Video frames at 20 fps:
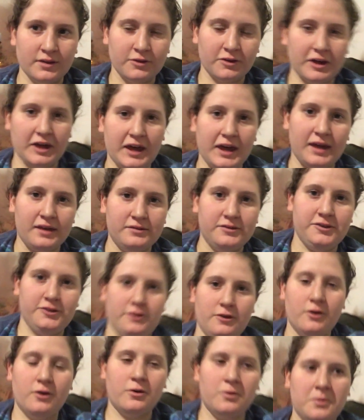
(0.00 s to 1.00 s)
Okay,
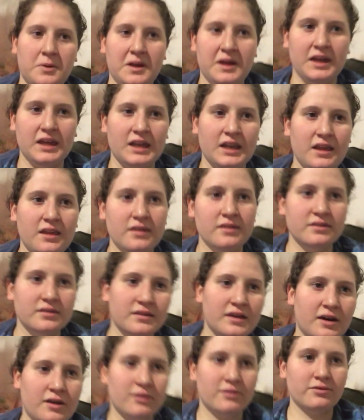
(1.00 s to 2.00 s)
so it is
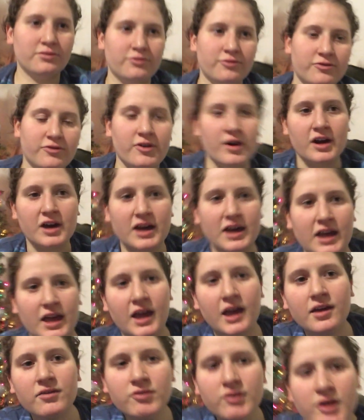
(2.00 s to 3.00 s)
now
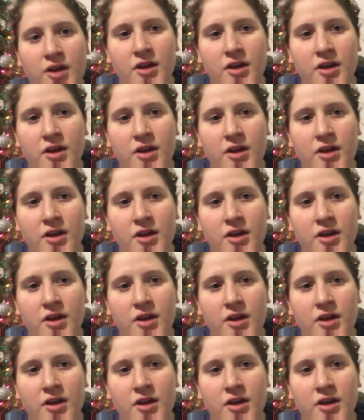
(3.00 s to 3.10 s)
5:35